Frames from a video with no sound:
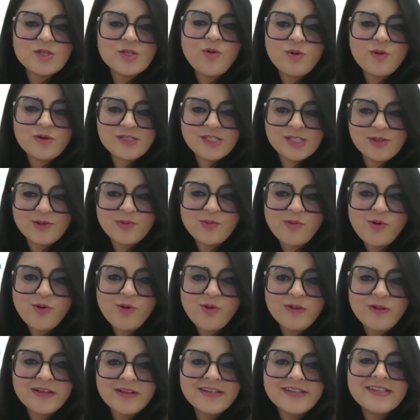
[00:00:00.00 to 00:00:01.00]
to talk to you
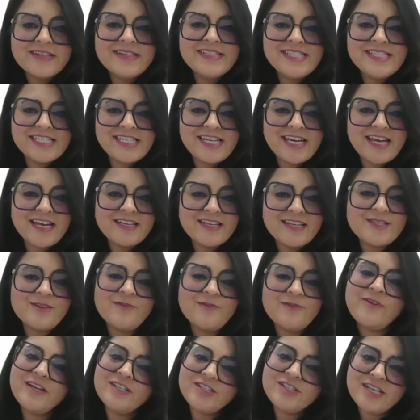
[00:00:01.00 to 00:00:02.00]
all today.
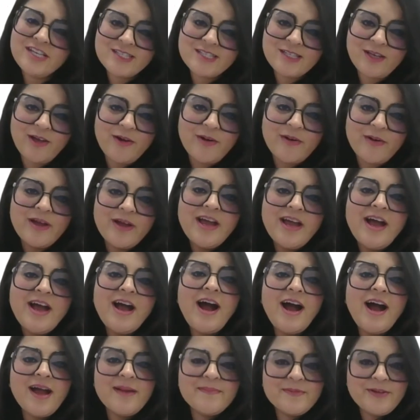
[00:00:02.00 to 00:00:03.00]
So Francesco,
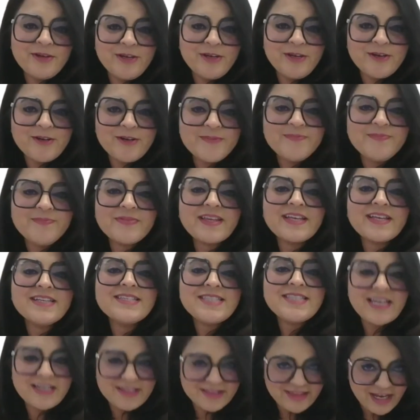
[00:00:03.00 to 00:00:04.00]
I'm going to
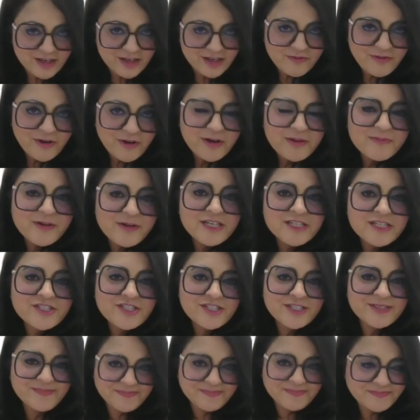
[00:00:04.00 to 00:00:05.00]
say thank you very
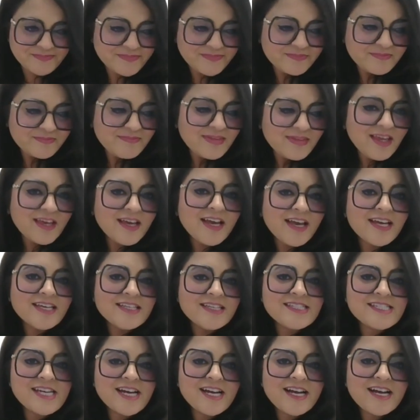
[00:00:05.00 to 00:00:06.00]
much
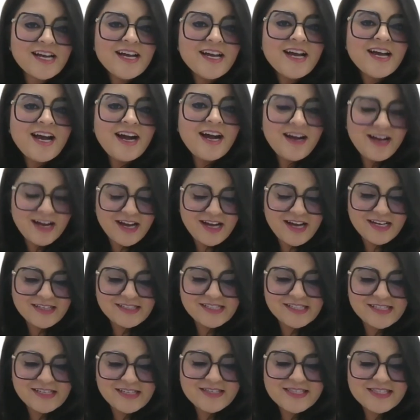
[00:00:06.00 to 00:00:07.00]
and
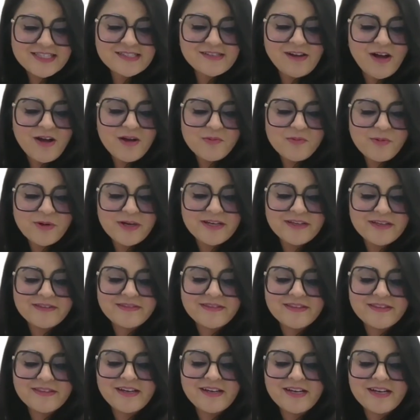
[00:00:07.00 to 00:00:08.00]
start
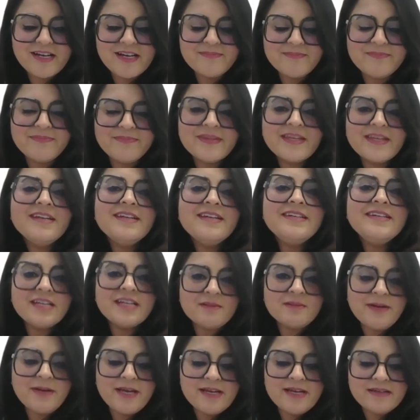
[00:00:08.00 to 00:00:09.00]
with a
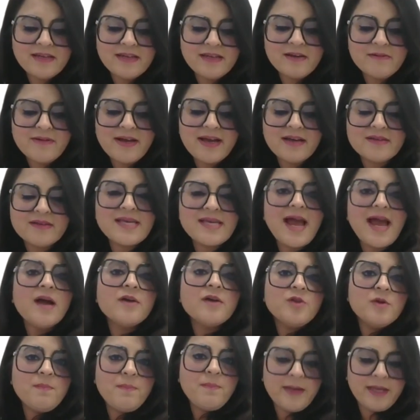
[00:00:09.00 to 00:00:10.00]
little bit around
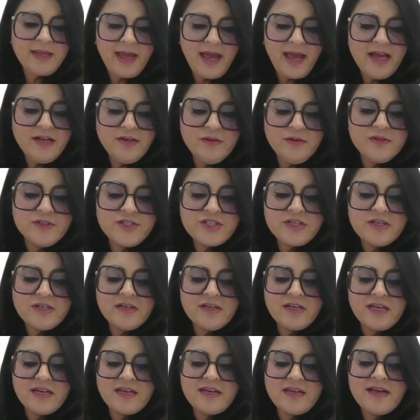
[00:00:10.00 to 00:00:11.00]
how you began your
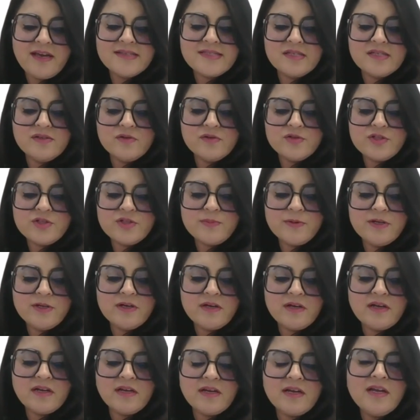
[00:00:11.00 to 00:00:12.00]
journey as an
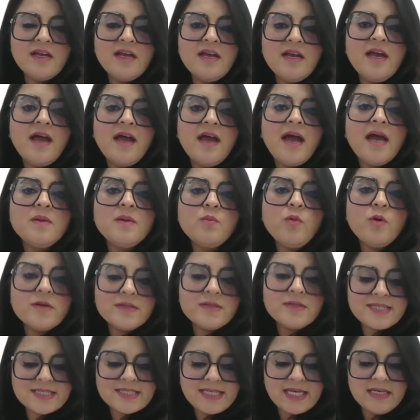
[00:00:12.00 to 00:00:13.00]
entrepreneur, and
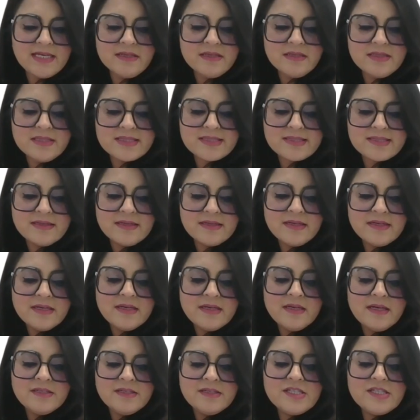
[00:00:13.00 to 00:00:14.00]
what skills
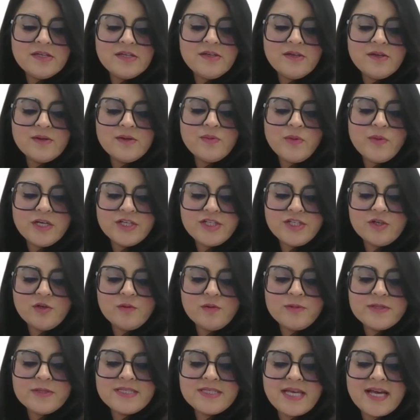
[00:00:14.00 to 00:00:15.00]
do you wish
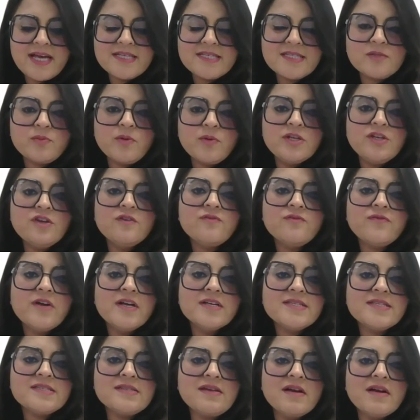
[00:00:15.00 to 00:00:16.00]
you possessed when you
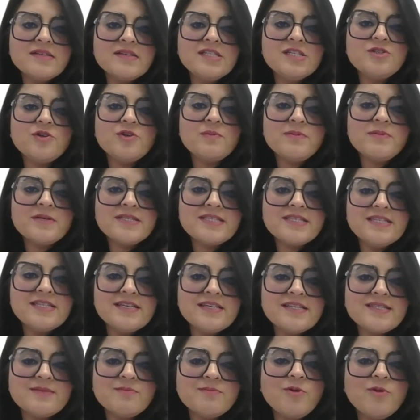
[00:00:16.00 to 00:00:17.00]
first started your
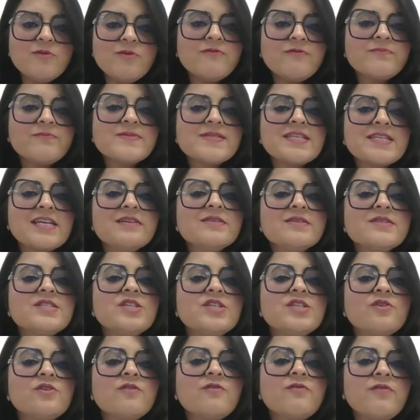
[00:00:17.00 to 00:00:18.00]
business, and what
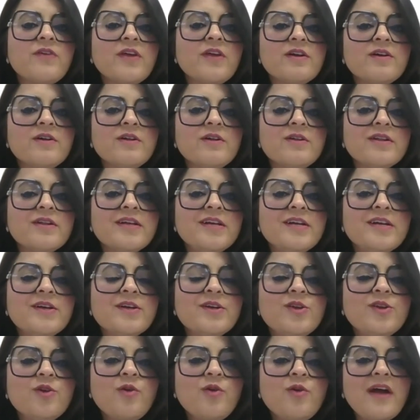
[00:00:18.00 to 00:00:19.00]
skills do you feel
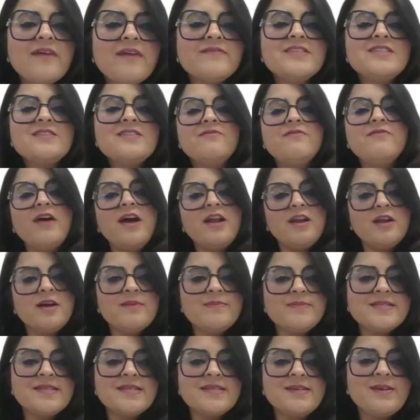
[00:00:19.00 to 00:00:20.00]
you have
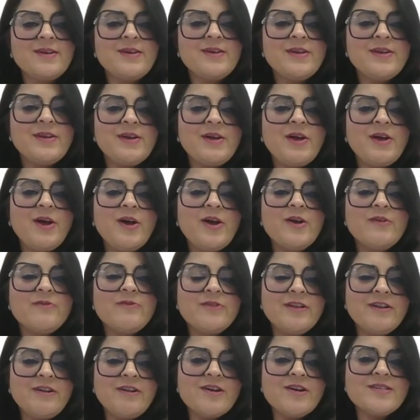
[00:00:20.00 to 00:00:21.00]
developed
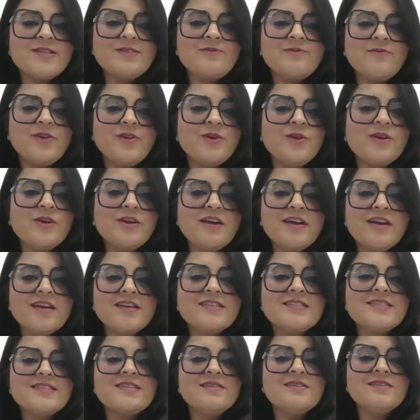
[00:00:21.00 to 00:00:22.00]
over the last few
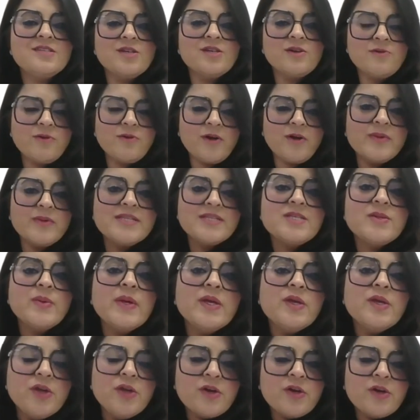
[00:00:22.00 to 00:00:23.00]
years to grow into
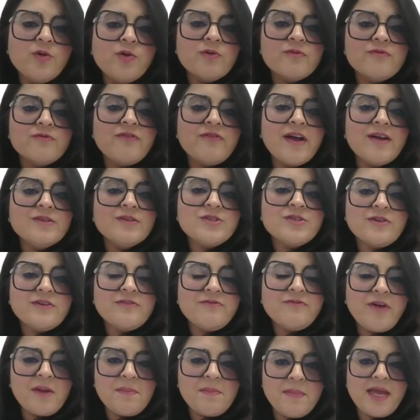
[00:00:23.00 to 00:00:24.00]
a unicorn founder,
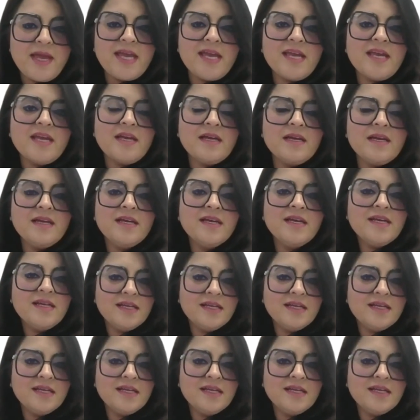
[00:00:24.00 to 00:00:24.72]
if I may?